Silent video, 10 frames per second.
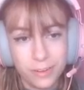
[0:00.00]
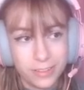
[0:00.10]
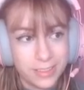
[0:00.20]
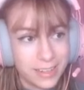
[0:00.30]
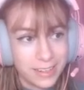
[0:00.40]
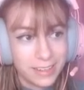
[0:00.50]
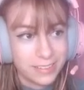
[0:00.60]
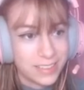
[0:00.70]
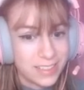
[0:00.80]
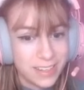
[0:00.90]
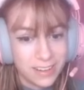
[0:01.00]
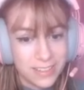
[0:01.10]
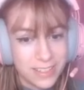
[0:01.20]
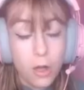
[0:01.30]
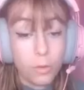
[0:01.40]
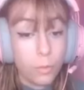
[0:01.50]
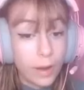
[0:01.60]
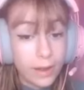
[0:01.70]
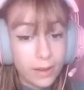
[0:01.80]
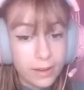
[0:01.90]
Thank you, Star Stable.
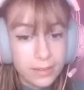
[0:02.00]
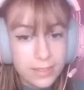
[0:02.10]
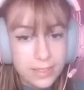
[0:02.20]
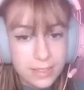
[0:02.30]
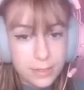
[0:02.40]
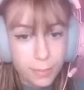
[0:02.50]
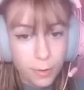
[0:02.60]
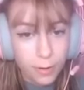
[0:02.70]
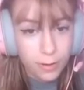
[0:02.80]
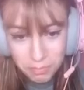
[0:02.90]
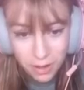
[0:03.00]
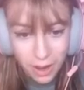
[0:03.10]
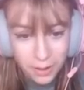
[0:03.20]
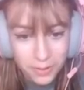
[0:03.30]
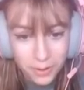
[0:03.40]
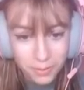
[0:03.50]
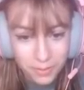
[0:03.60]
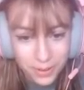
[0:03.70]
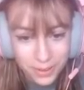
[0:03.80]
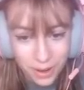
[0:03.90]
Where is this portal? I don't know
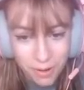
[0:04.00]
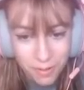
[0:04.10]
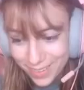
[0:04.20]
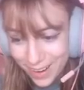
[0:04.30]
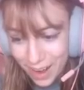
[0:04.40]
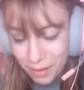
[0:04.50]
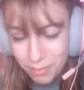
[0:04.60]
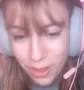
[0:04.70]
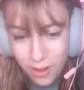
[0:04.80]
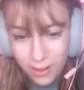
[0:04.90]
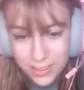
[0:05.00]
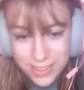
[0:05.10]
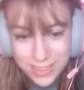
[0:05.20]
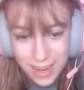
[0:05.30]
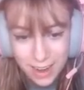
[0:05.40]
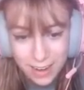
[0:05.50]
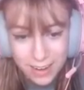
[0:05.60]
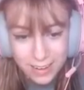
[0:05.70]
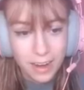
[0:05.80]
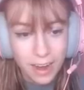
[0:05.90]
where to go. I'm lost.
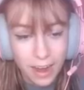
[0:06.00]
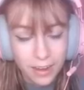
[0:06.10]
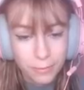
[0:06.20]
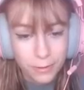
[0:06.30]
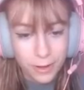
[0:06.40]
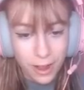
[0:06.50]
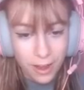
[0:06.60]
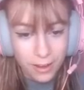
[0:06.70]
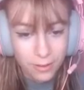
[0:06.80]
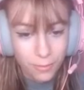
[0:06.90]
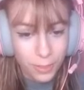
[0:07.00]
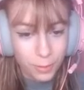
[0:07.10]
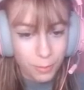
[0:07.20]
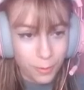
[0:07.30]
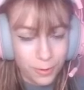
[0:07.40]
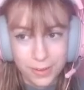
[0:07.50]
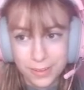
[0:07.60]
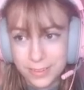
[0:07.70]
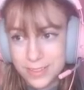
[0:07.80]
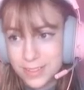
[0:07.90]
I forgot where the portal
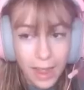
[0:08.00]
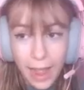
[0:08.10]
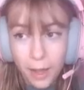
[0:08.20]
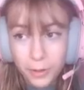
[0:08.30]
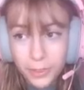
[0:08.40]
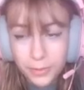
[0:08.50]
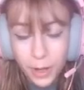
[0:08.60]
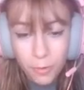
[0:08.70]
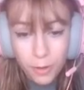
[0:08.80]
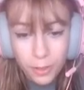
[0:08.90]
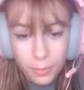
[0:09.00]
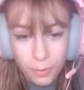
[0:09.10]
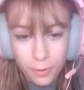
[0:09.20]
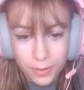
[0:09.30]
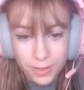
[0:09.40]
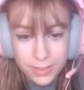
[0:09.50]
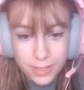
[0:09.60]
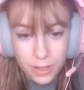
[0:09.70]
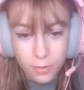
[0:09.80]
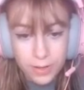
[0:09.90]
is. How do you know where the portal is,
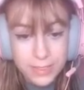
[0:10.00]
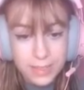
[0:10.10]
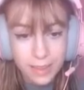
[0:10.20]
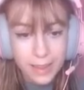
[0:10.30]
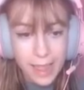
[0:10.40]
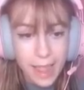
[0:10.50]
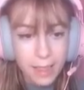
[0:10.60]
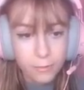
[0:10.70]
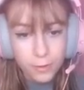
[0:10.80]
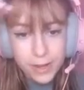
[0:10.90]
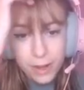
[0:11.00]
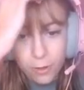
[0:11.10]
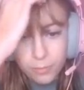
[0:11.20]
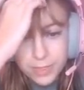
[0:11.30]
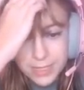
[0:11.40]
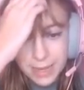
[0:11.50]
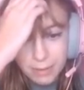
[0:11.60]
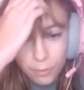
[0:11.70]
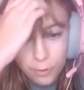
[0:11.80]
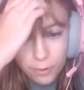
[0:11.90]
though? Is it like at every home
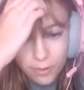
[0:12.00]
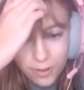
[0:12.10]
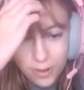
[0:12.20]
stable?